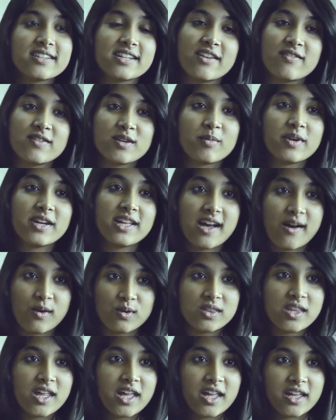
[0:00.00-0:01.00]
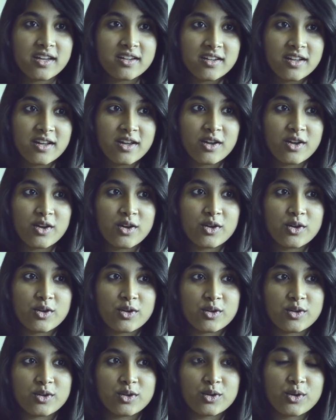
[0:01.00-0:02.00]
and everybody out there
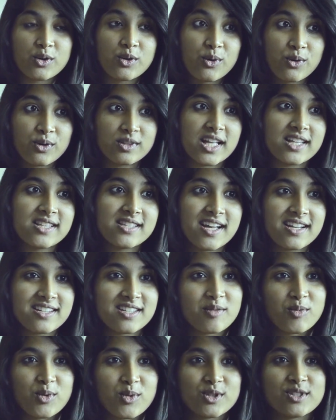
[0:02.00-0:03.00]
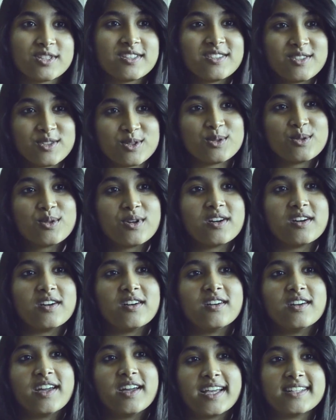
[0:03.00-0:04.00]
to know that such emotions do
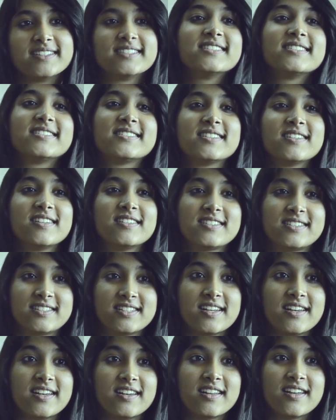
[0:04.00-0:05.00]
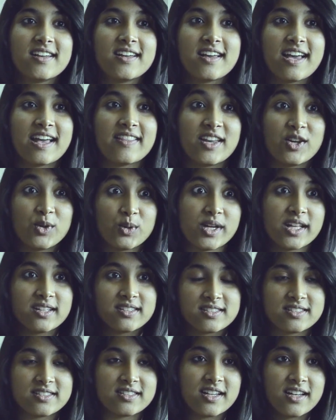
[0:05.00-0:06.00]
exist still, and that you
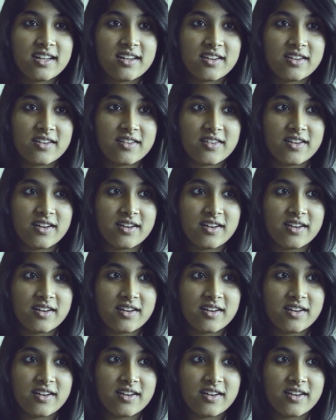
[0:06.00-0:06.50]
can still